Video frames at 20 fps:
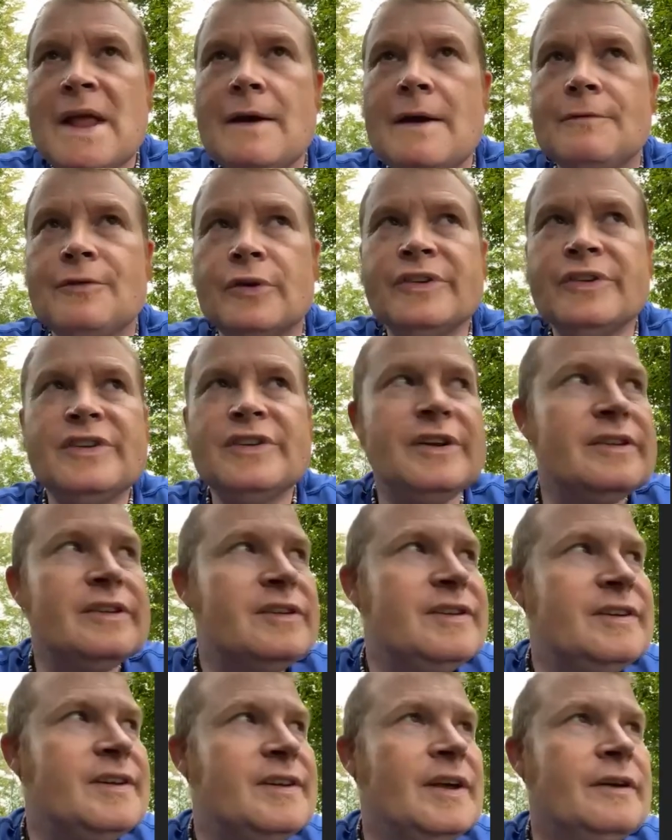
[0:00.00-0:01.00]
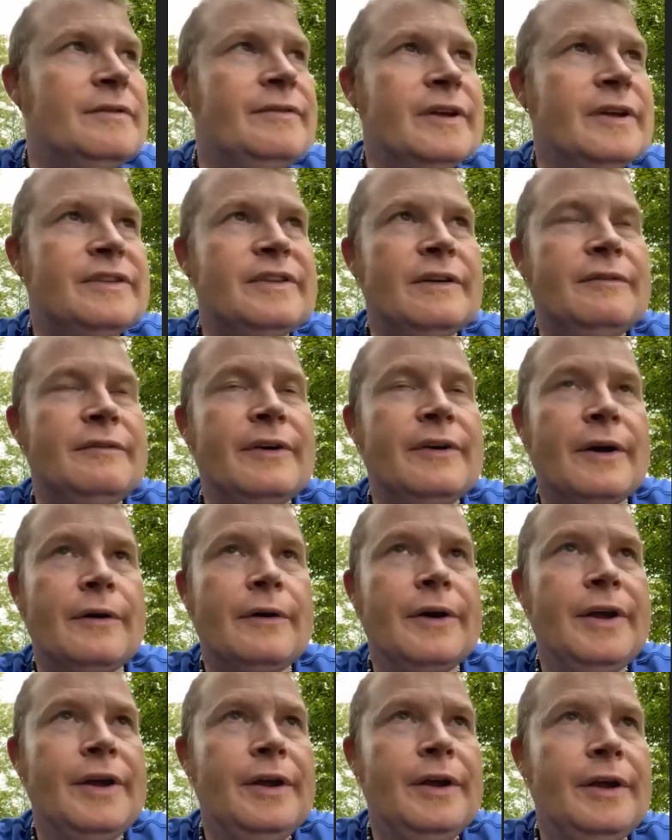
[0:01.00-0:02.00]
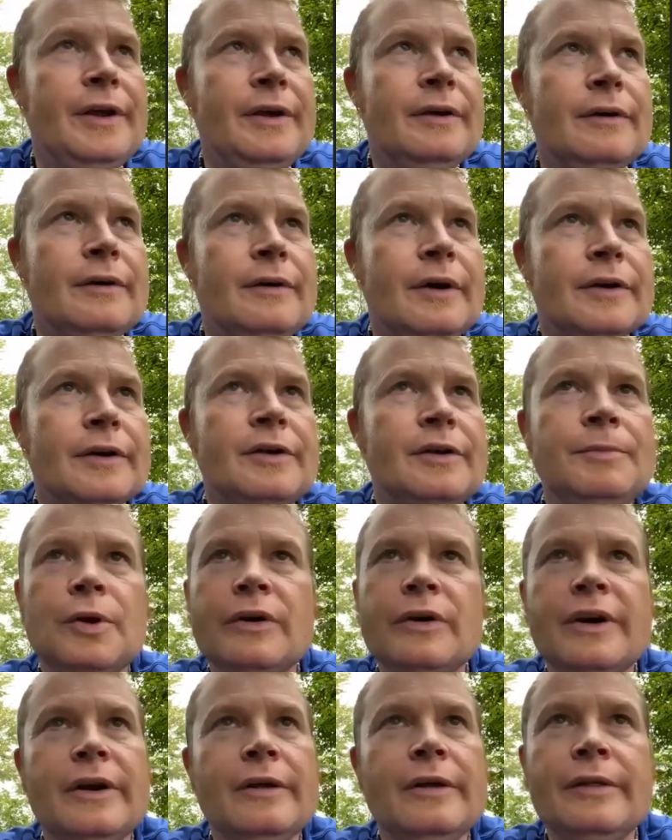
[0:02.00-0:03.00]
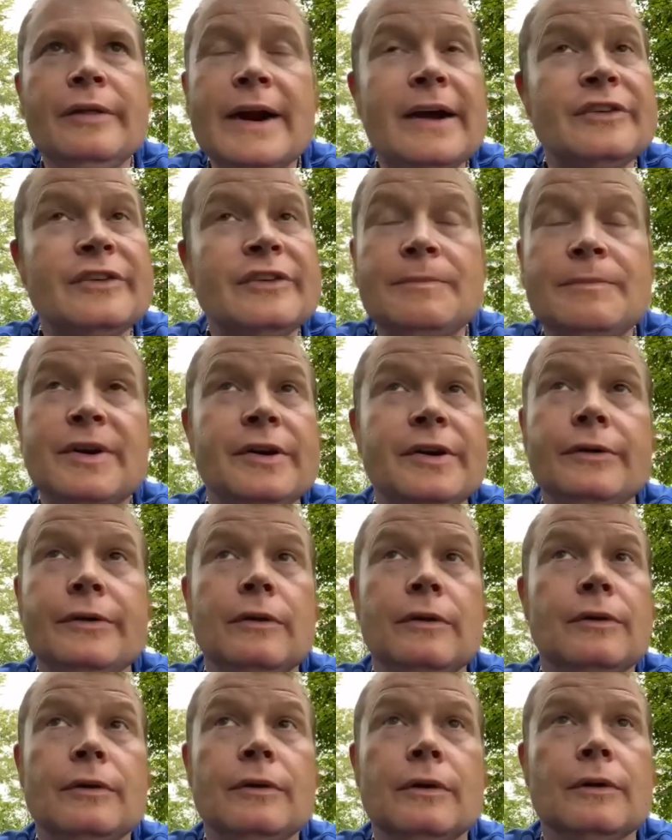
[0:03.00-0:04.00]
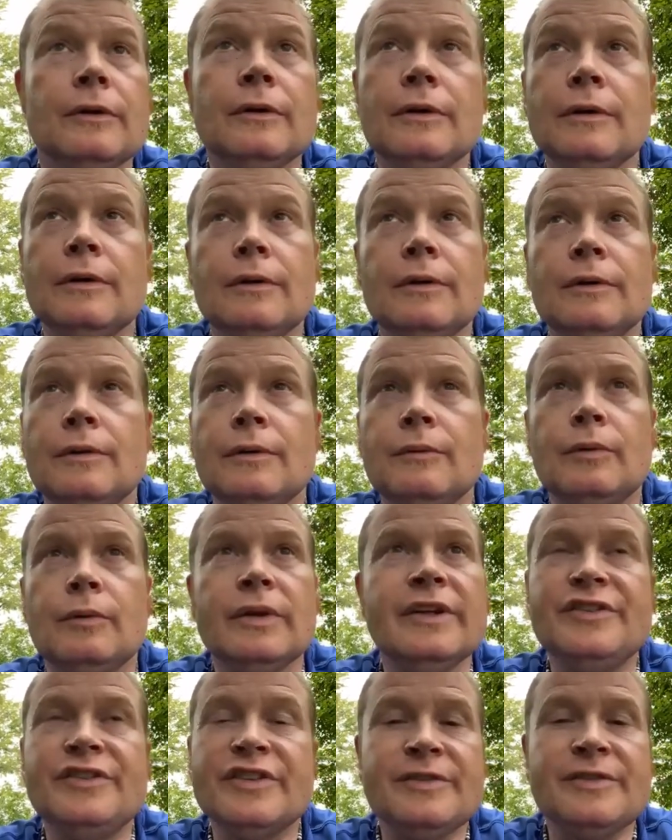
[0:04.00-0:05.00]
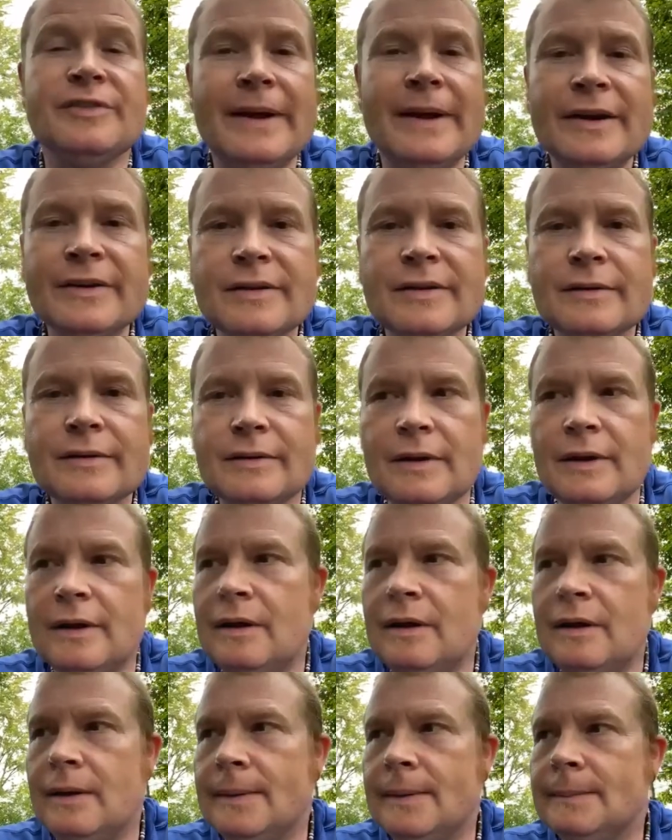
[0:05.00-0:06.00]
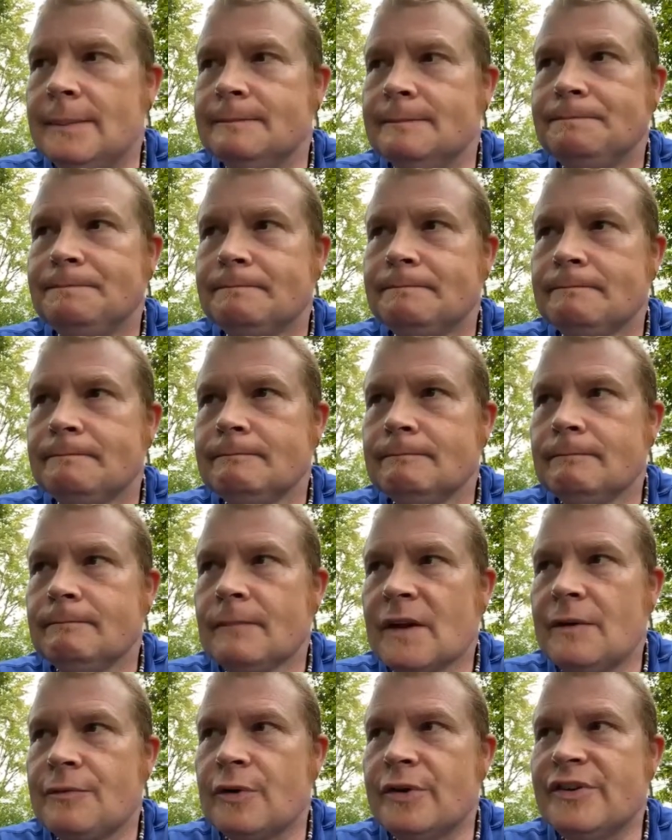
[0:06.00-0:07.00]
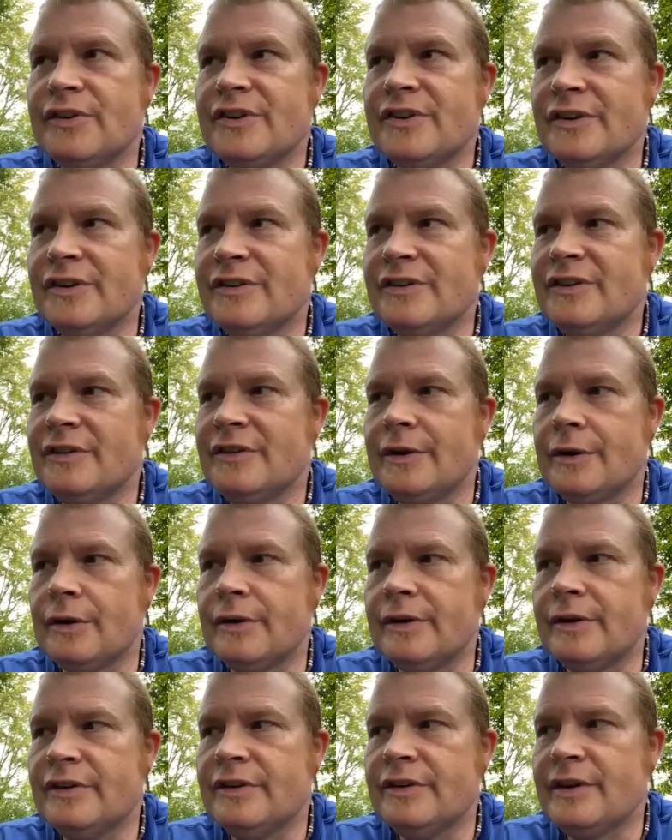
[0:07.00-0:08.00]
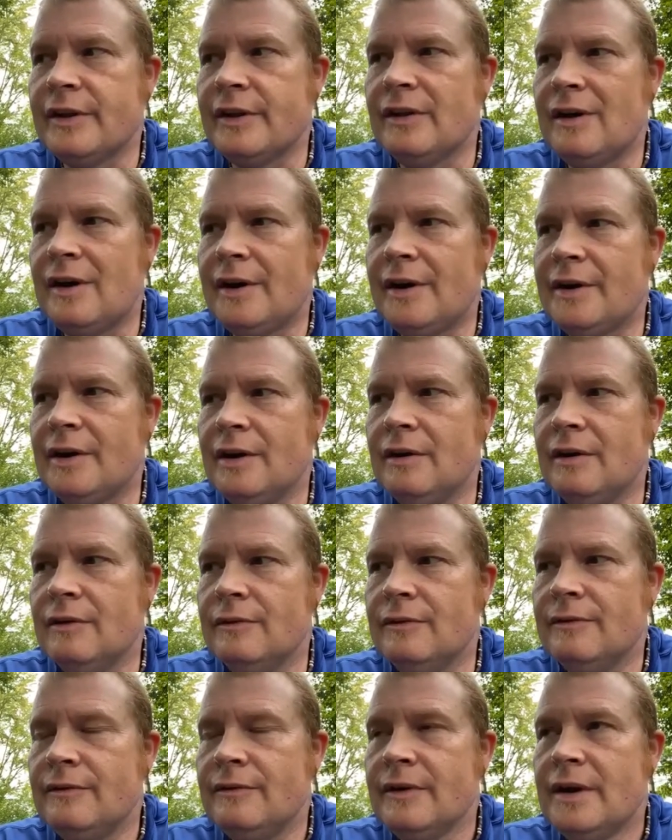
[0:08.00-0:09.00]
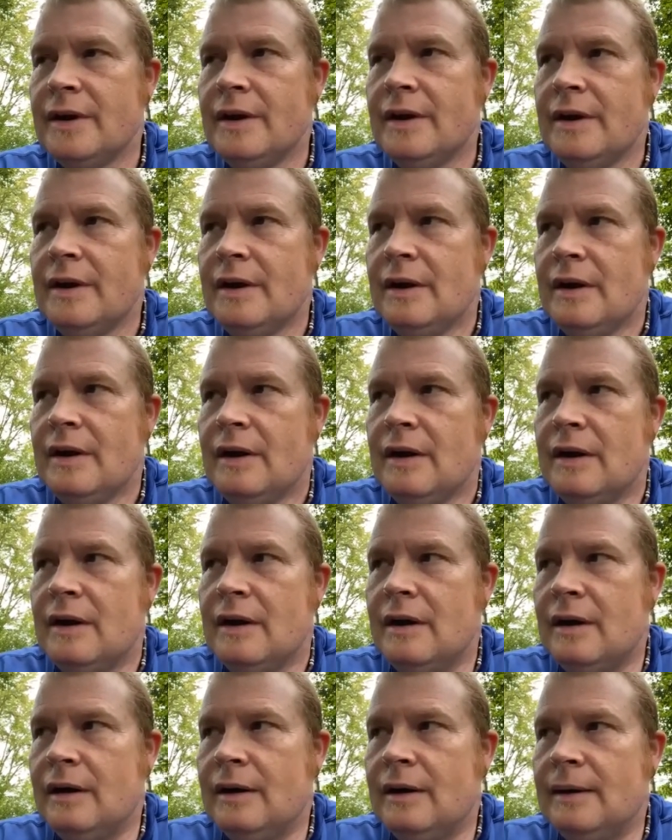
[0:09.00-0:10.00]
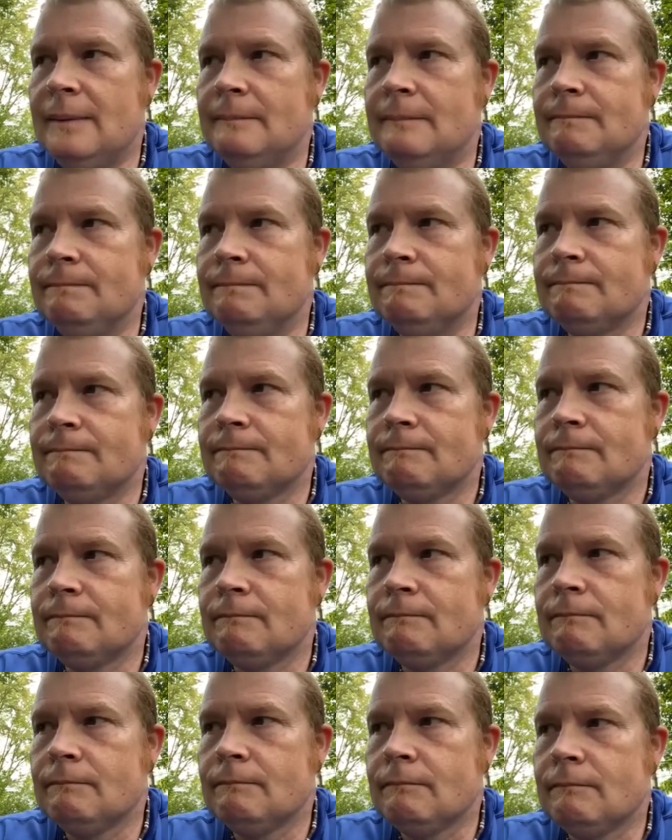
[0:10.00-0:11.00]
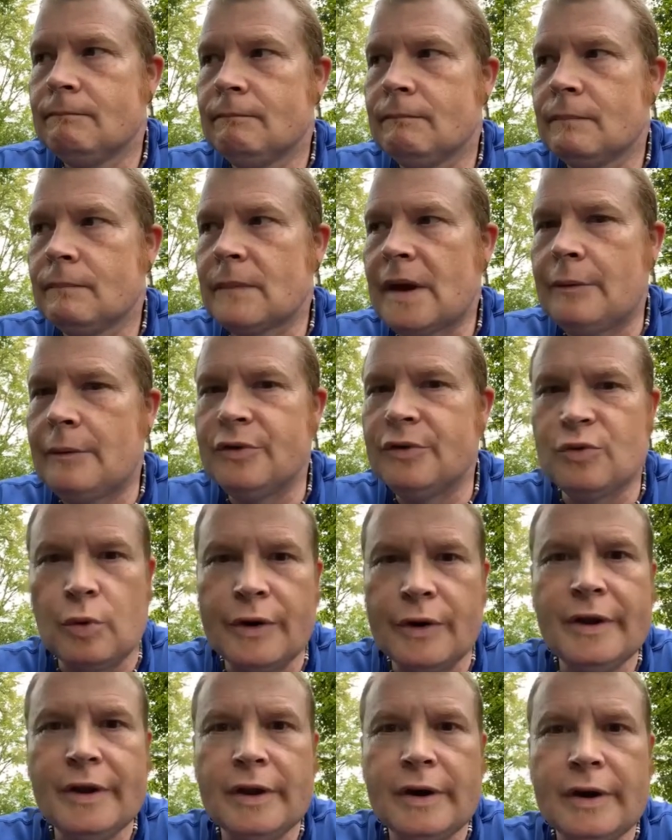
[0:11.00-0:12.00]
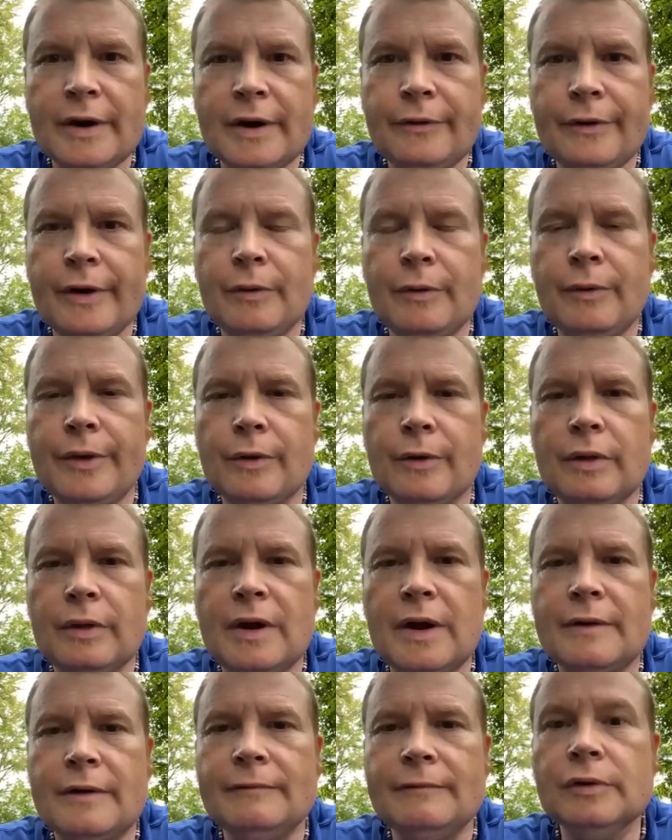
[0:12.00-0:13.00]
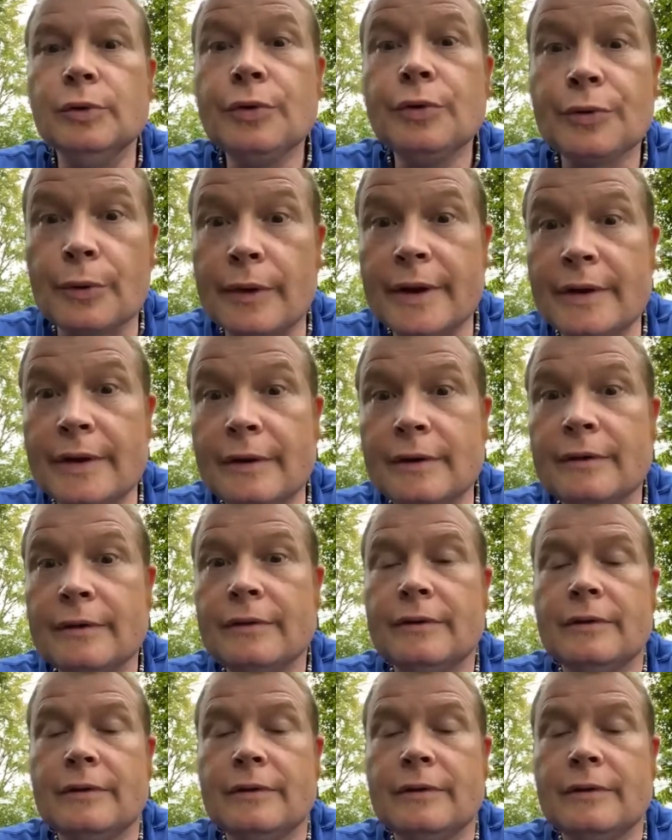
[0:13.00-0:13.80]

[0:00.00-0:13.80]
for instance, if it's a community that has a particular religious bent, for instance, there is a lot of, I was working in an area where there are a lot of Lutheran